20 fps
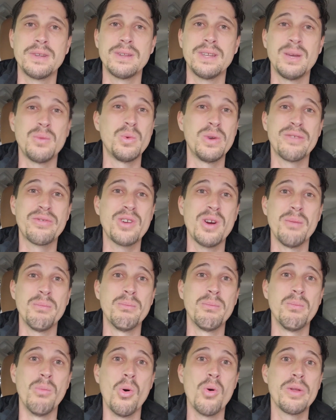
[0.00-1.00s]
it would have got
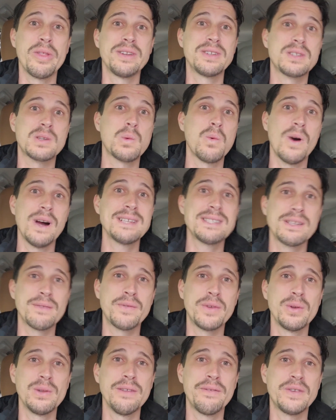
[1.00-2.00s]
more than twice the
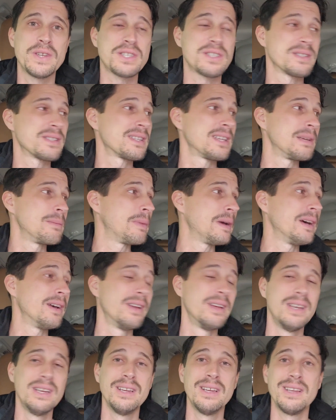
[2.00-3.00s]
fuel efficiency. But,
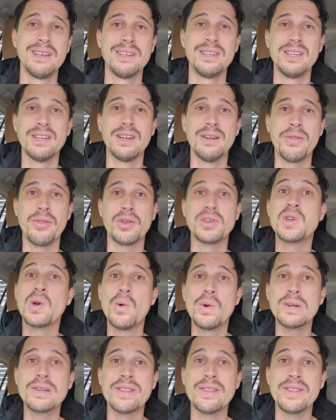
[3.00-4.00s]
you know, the
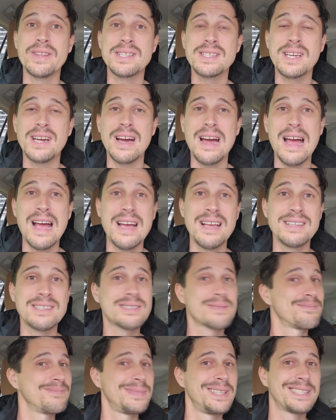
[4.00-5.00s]
torque that this car
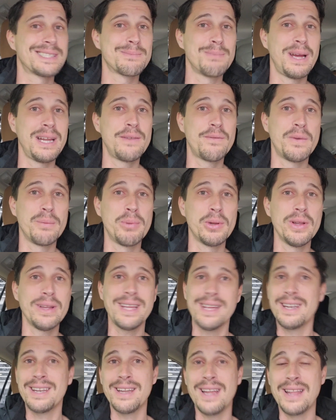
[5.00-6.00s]
has, it's made for
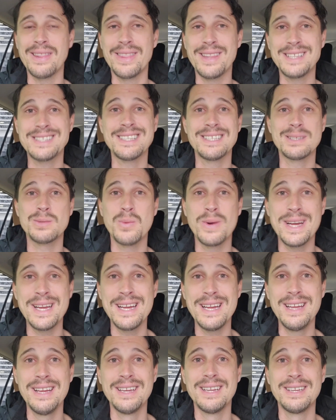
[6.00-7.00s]
pulling, and this is
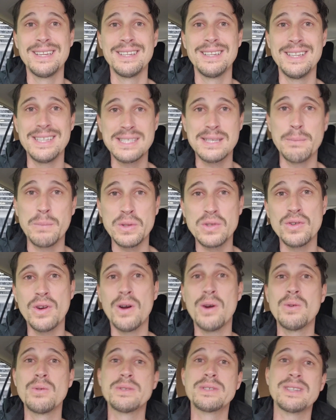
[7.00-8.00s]
where Nissan
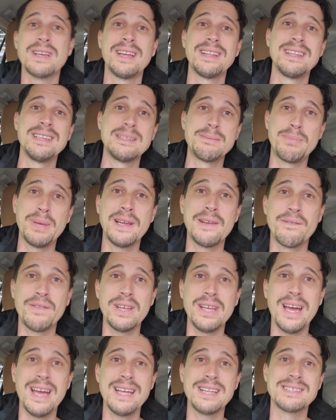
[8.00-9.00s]
Patrols and these big
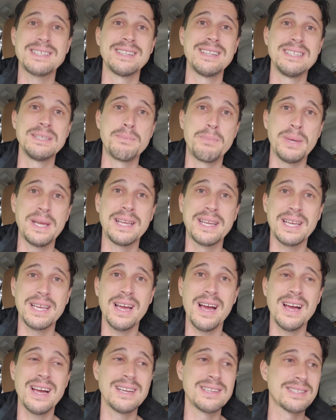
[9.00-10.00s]
V8s and these big
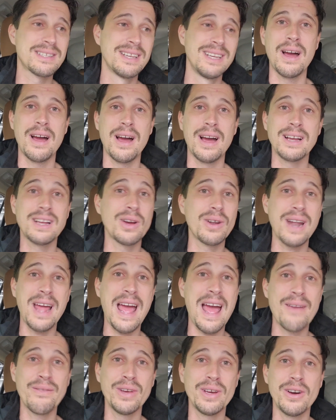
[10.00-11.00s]
cars are going to
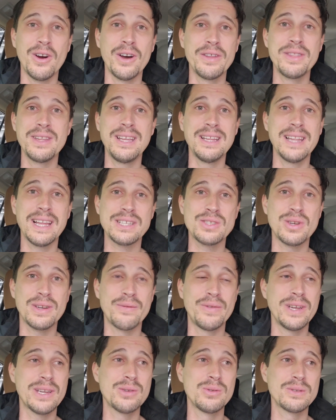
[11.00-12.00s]
have it on the electric
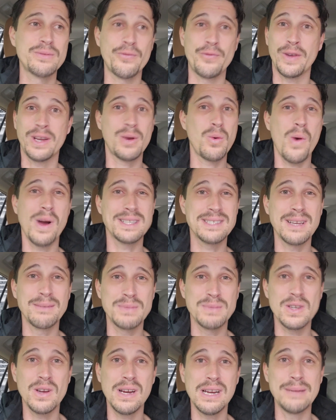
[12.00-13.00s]
vehicles for quite
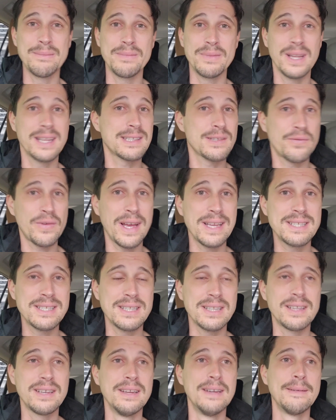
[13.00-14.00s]
some time. Let's face
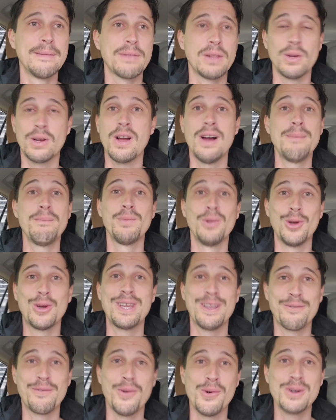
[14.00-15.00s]
it. Look, I'm
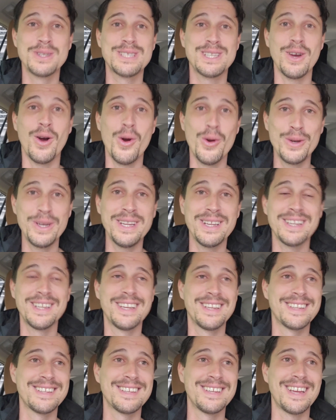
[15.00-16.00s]
looking forward to owning
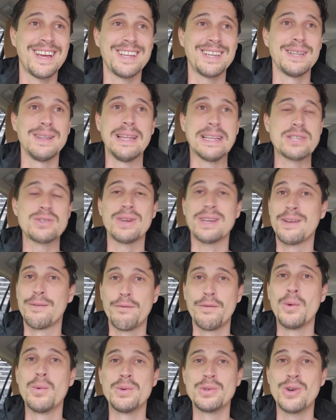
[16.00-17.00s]
an electric
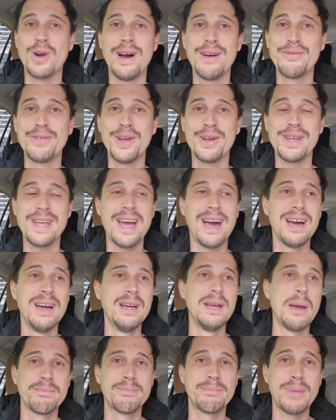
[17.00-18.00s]
full drive, no doubt.
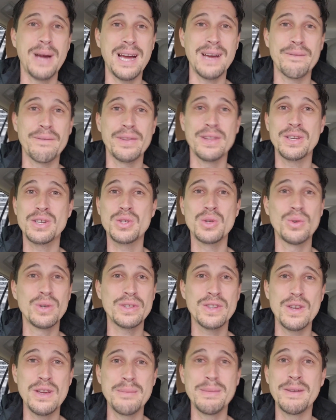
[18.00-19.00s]
But for the short
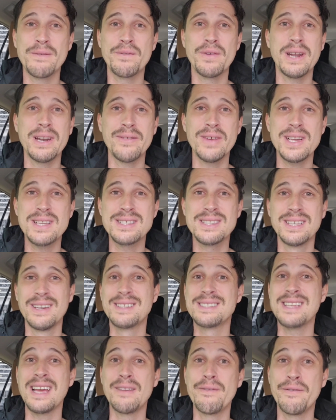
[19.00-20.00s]
term in front of us,
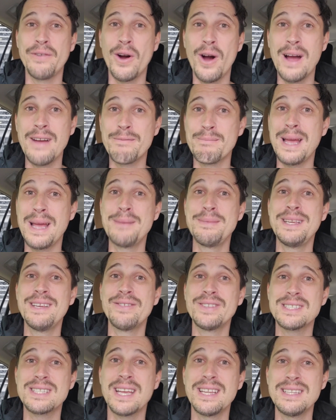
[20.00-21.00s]
say 5, maybe
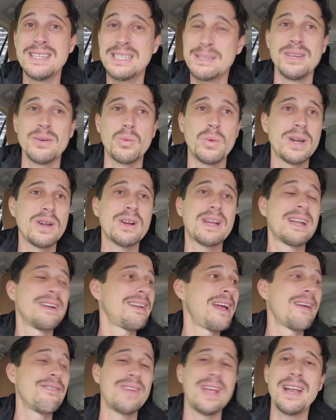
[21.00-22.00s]
even 10 years, we're not going
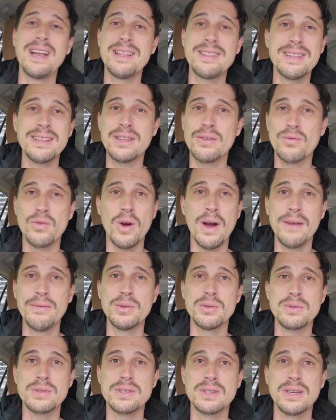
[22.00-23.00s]
to have anything that
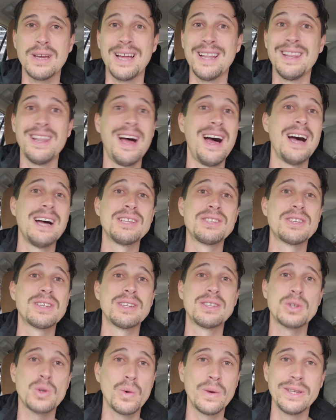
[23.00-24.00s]
rivals a large
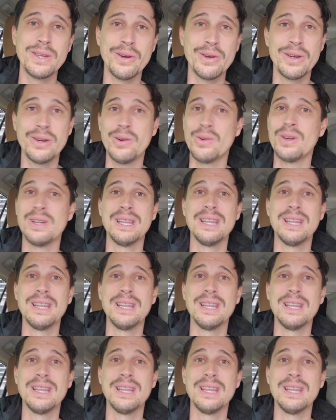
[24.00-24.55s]
Toyota or a